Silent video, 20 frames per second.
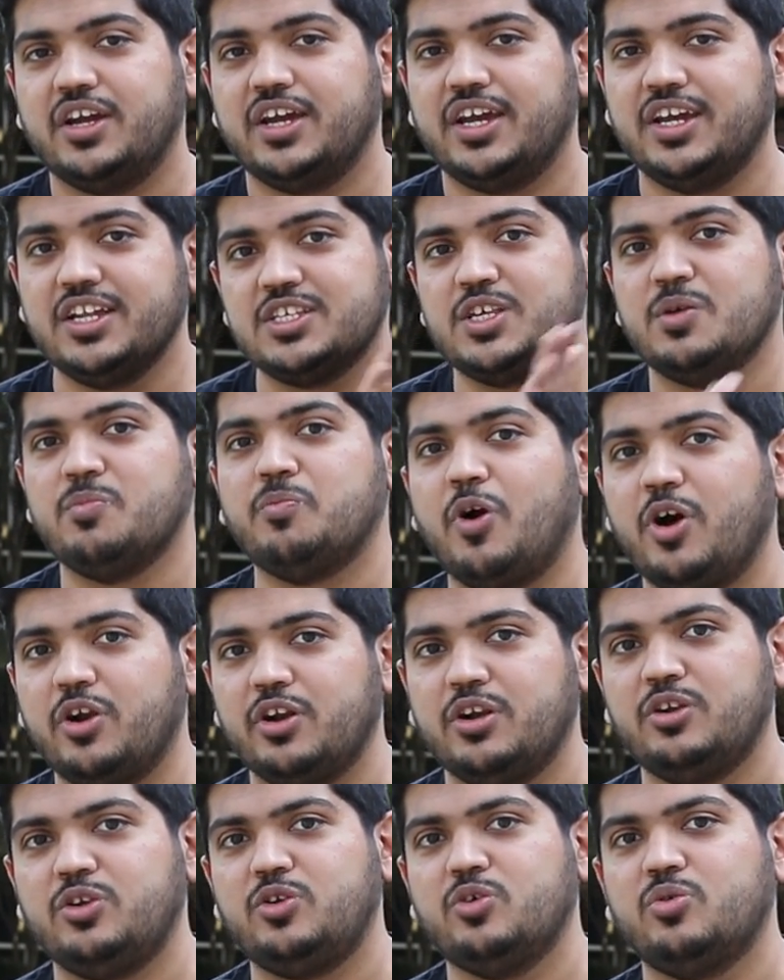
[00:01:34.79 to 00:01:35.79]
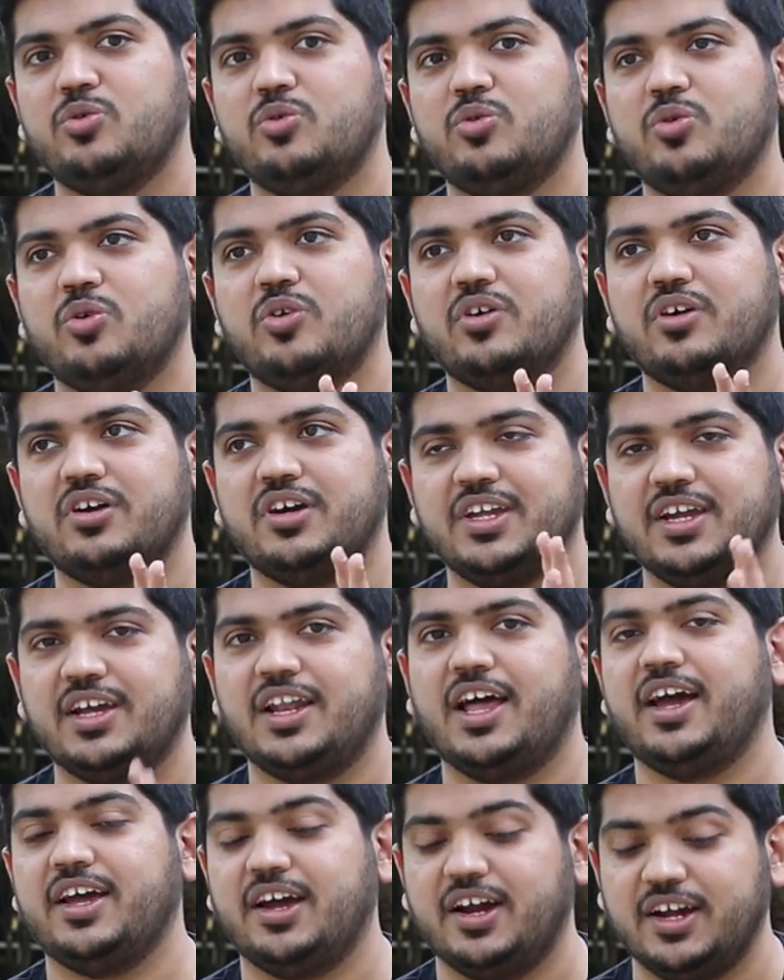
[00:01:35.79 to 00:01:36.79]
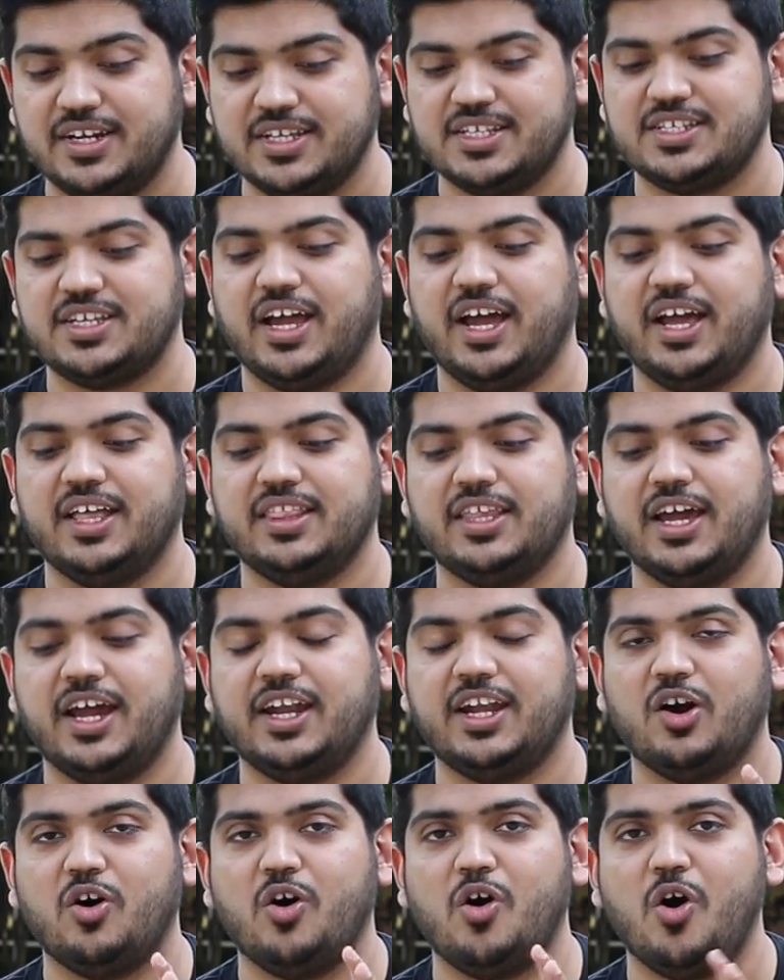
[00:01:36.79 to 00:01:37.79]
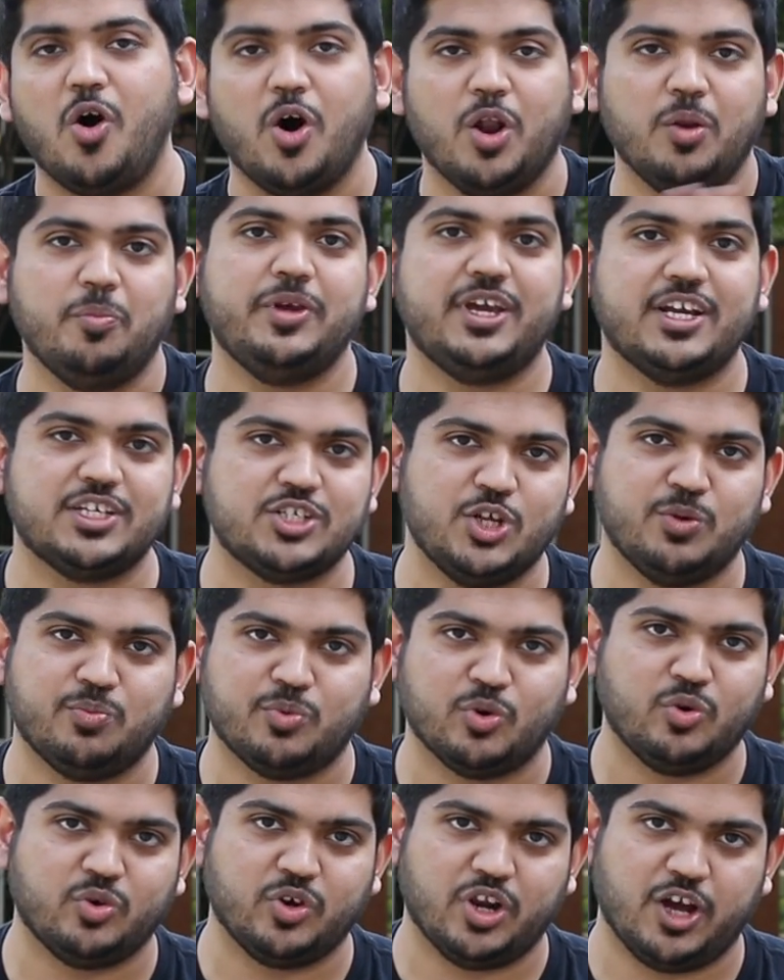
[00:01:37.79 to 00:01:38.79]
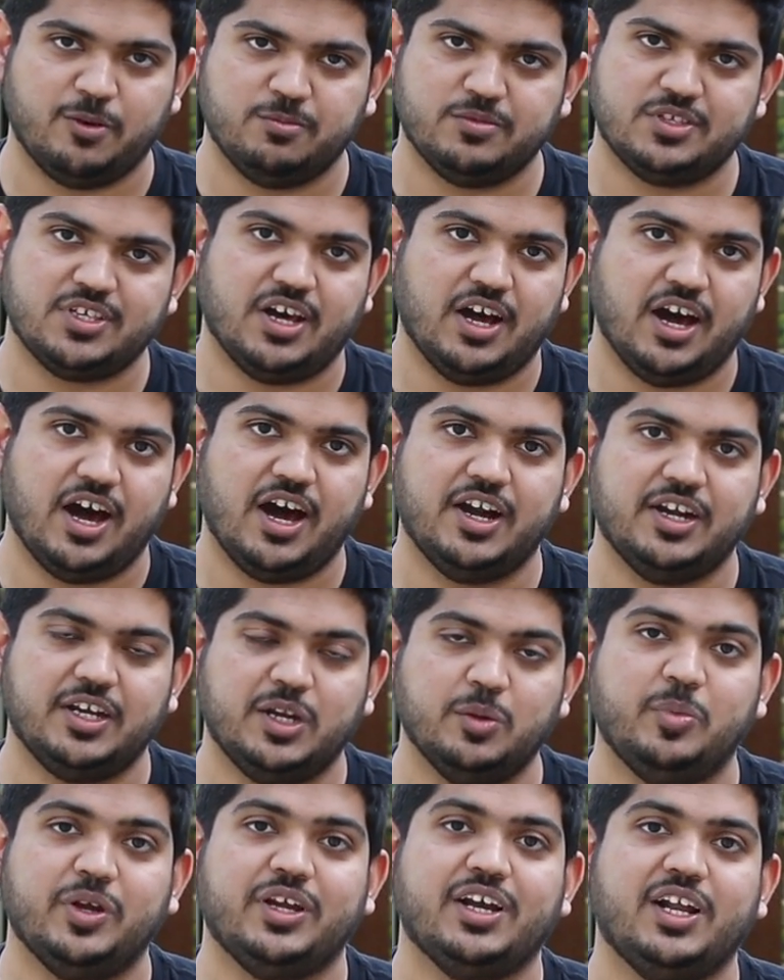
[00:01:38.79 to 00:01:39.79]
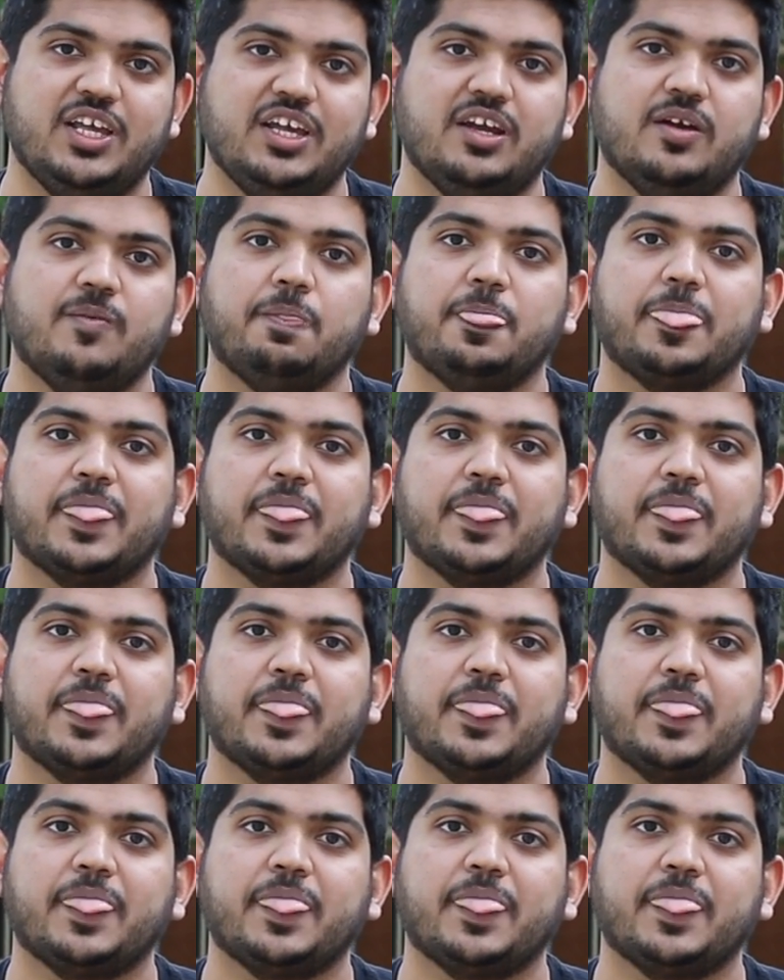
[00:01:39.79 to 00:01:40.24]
It is important to realize, understand that all PhD programs are typically